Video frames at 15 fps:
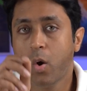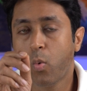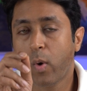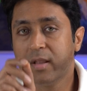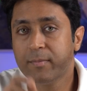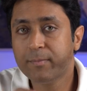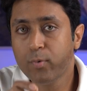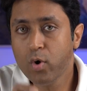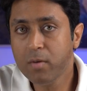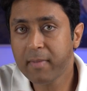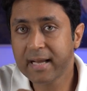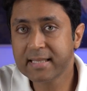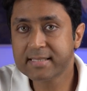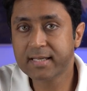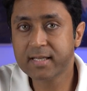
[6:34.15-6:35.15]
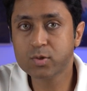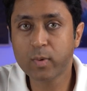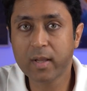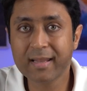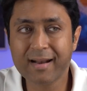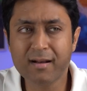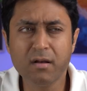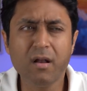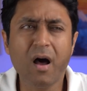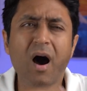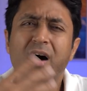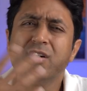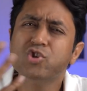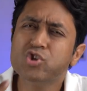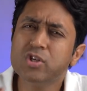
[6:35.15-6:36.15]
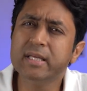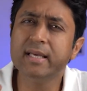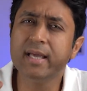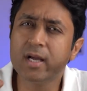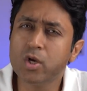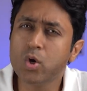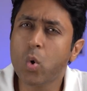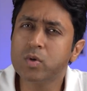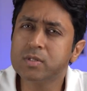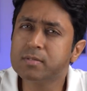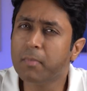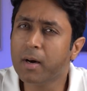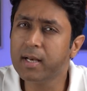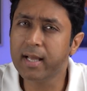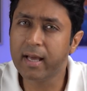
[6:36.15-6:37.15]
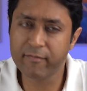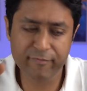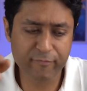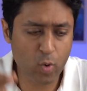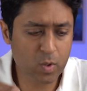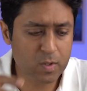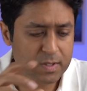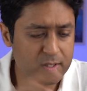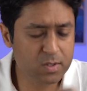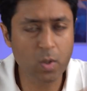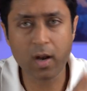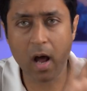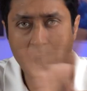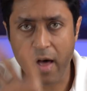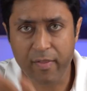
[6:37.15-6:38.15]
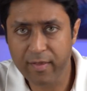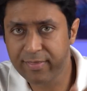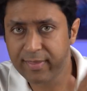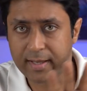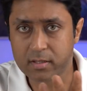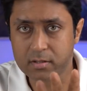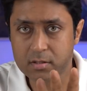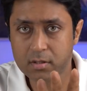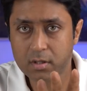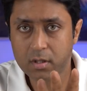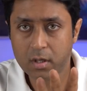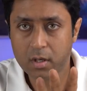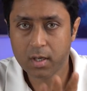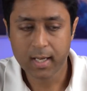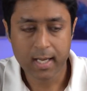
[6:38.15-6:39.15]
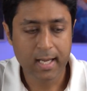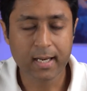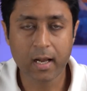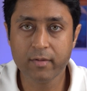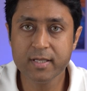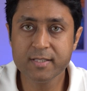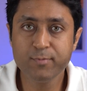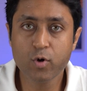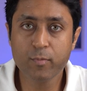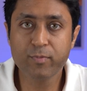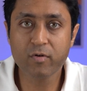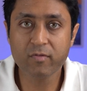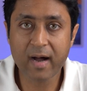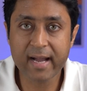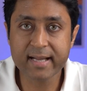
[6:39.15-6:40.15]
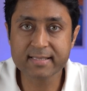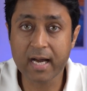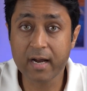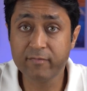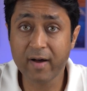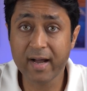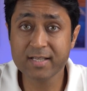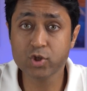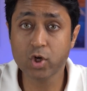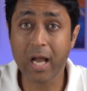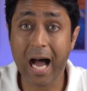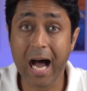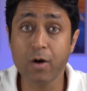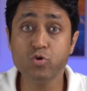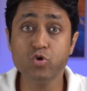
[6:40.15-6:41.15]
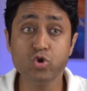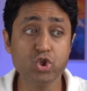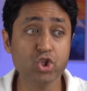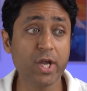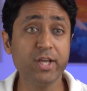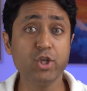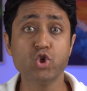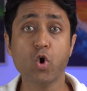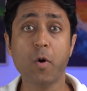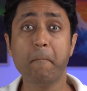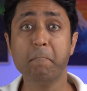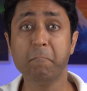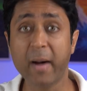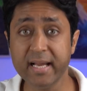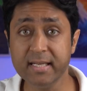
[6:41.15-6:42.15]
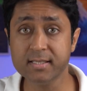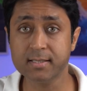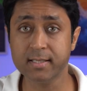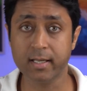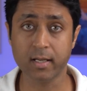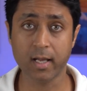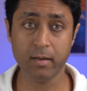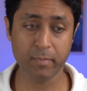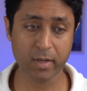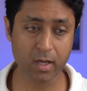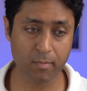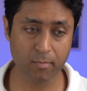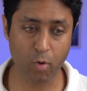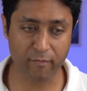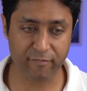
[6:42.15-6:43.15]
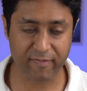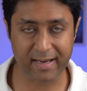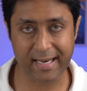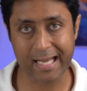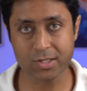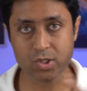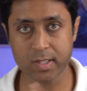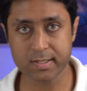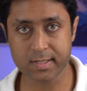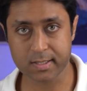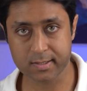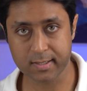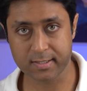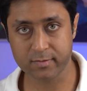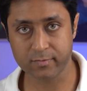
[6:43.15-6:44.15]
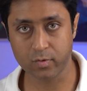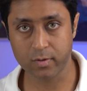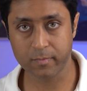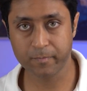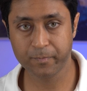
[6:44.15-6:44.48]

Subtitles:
While the poor mindset is one that largely ignores money and focuses on other things. Now, this book provides advice on how to change your mindset and become more financially successful.